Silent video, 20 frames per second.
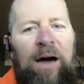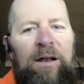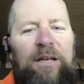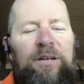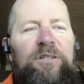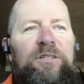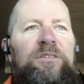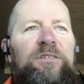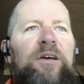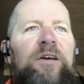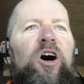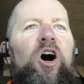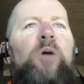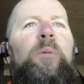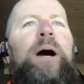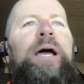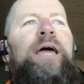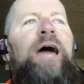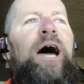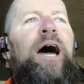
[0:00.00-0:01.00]
And you're just like, oh
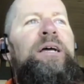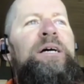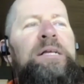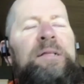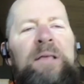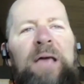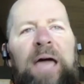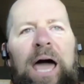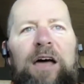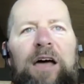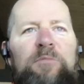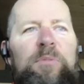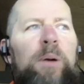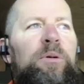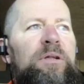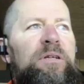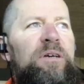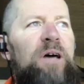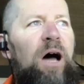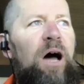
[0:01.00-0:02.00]
my God. And I
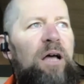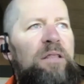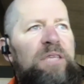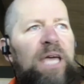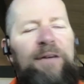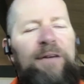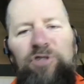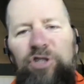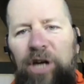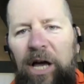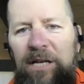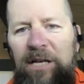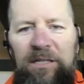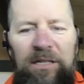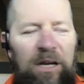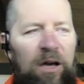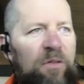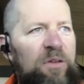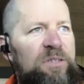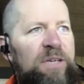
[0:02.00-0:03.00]
remember Dave
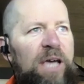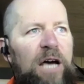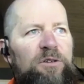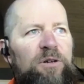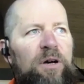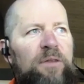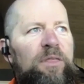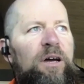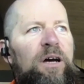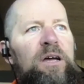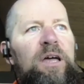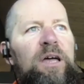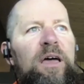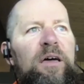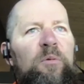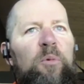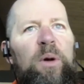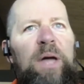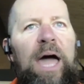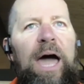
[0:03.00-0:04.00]
Chesney, all these guys right there.
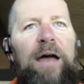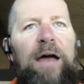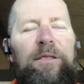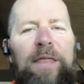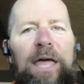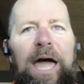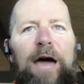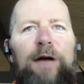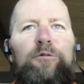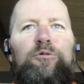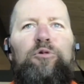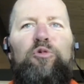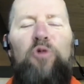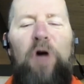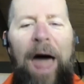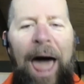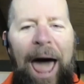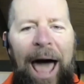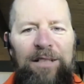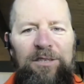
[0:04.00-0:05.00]
They had
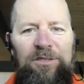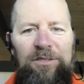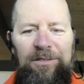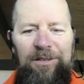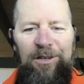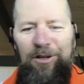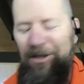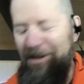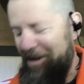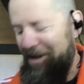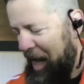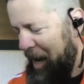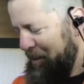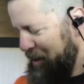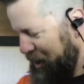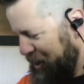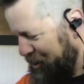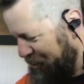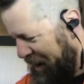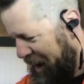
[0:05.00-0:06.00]
rats
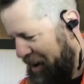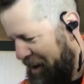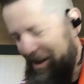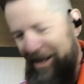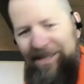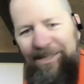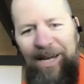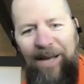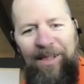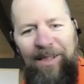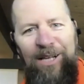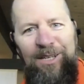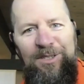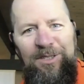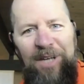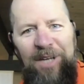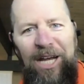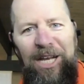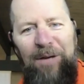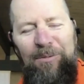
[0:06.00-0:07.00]
climbing around inside that
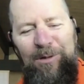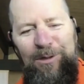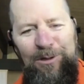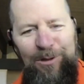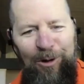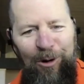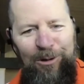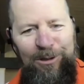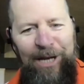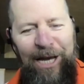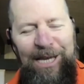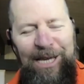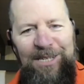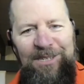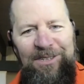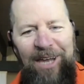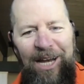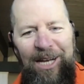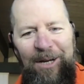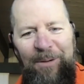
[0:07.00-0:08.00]
stadium. This is the old Yankee
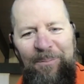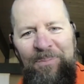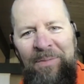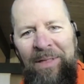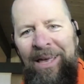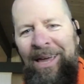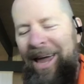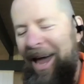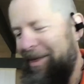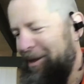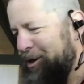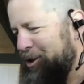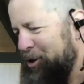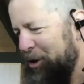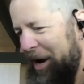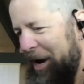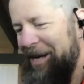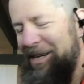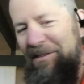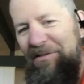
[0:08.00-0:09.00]
Stadium. And they're
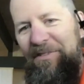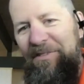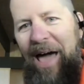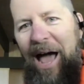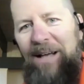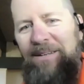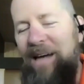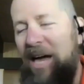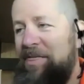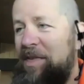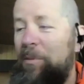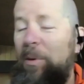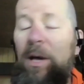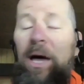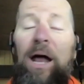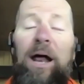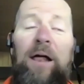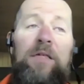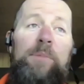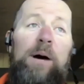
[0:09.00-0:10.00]
trying to fax. I think we
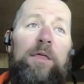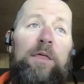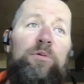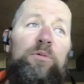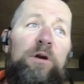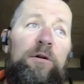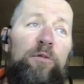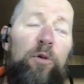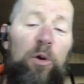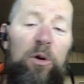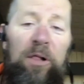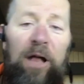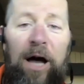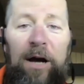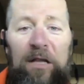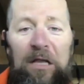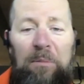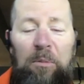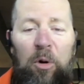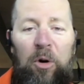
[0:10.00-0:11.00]
got it about 3, 4
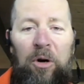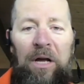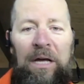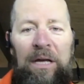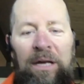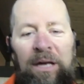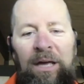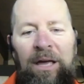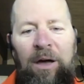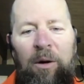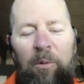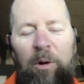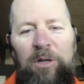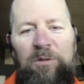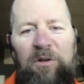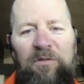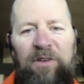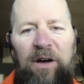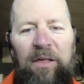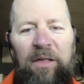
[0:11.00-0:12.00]
o'clock in the morning.
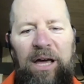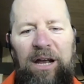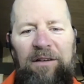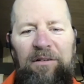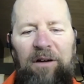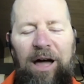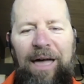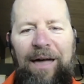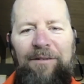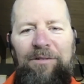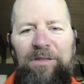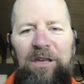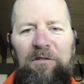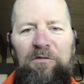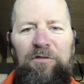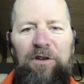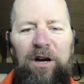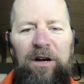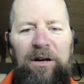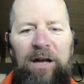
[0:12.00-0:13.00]
Once we finally got everything
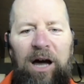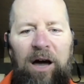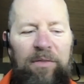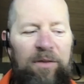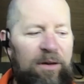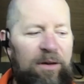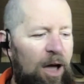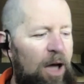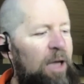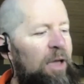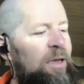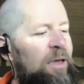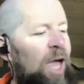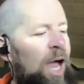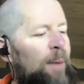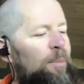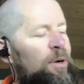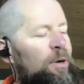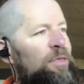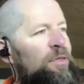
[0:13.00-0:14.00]
figured out. Like, hey,
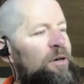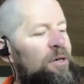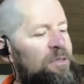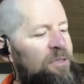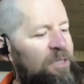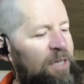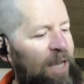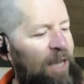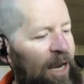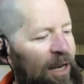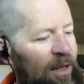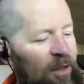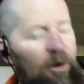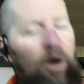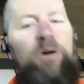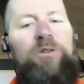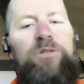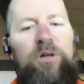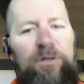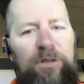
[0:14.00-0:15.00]
camera 13.
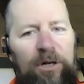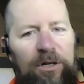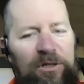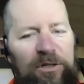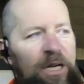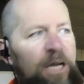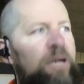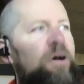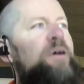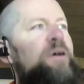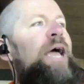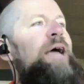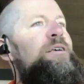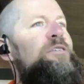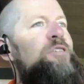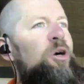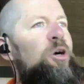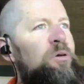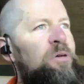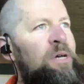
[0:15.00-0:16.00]
Oh, so 13. Okay,
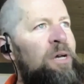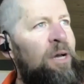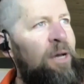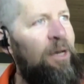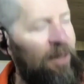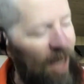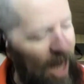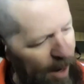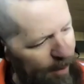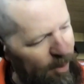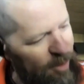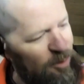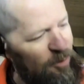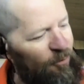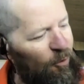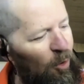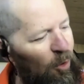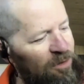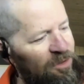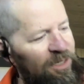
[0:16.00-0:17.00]
so camera
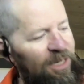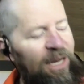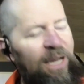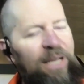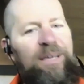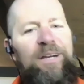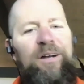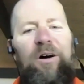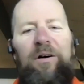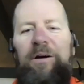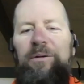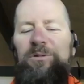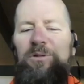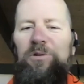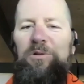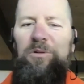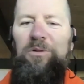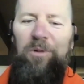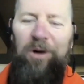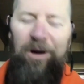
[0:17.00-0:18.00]
14. It was
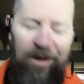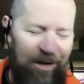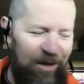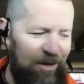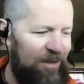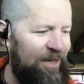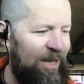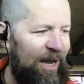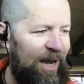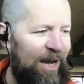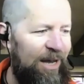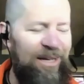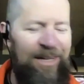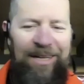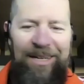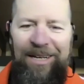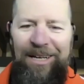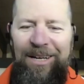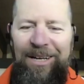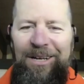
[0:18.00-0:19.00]
just, oh God.
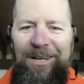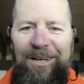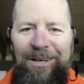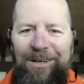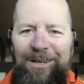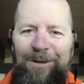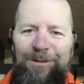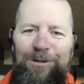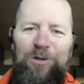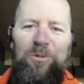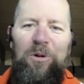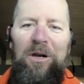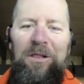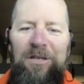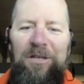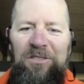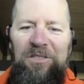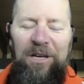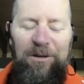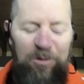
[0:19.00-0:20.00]
It was just one of
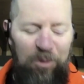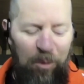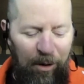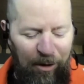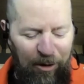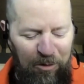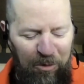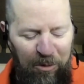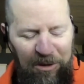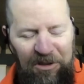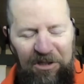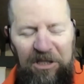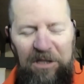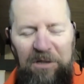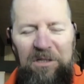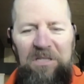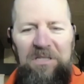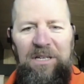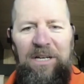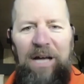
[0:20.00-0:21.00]
those. It was one of those World
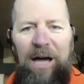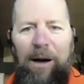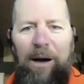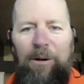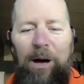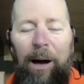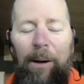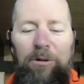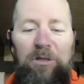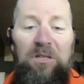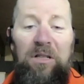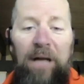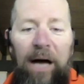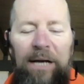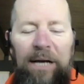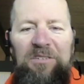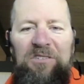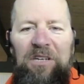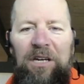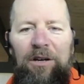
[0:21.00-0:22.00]
Series that I was
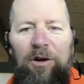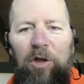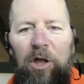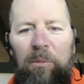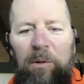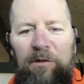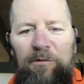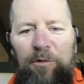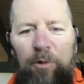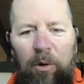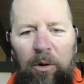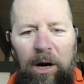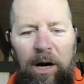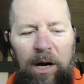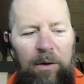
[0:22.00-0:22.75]
glad to see. It only went 4.